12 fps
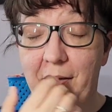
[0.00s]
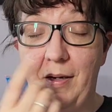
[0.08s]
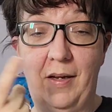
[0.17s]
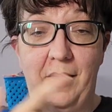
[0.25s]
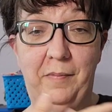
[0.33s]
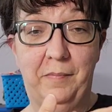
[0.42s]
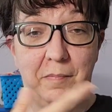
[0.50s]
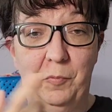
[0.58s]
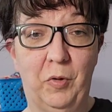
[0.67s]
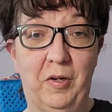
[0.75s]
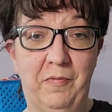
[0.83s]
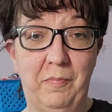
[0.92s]
and
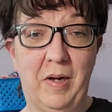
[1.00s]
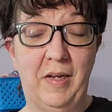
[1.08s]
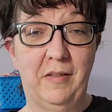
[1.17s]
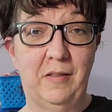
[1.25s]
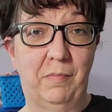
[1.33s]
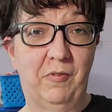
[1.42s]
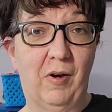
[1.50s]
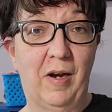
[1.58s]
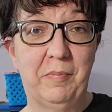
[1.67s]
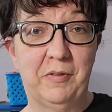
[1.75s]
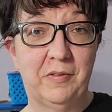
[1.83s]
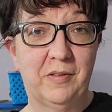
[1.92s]
one of my
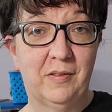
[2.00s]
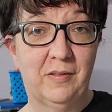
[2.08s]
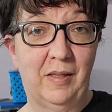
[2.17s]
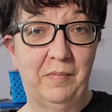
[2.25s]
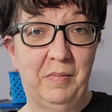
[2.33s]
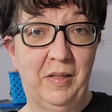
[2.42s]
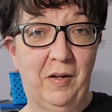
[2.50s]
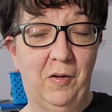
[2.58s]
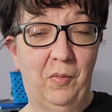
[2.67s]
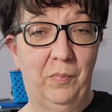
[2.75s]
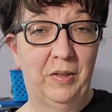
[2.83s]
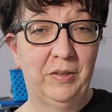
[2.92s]
subscribers sent me a whole
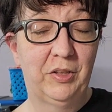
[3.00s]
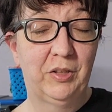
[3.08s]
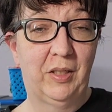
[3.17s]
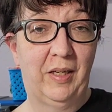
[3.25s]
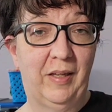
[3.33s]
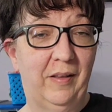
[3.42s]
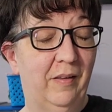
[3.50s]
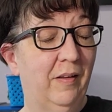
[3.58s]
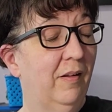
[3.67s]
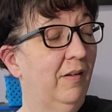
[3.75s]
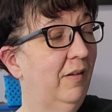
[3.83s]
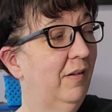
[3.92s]
bunch, and
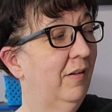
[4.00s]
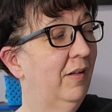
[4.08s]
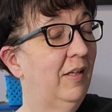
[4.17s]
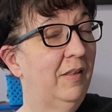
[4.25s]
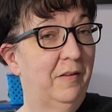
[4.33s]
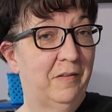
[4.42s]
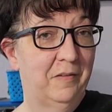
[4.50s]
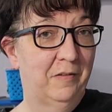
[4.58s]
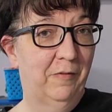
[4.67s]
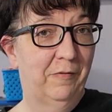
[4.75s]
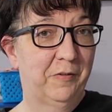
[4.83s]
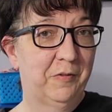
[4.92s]
this is the
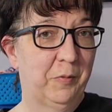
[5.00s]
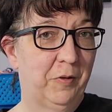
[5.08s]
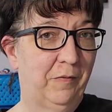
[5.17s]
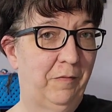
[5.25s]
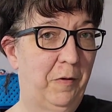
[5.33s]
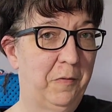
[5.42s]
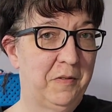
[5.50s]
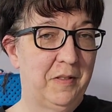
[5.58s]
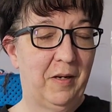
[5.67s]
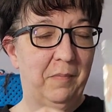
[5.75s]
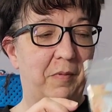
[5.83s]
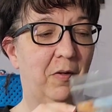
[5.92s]
first one of those that
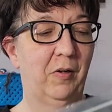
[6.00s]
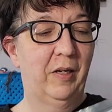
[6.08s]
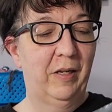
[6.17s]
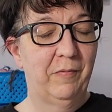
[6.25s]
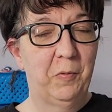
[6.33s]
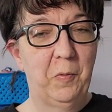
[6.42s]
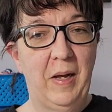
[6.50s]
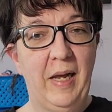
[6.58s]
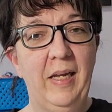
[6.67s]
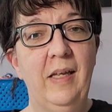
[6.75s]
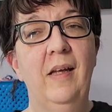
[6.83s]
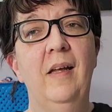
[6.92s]
I'm going to give away.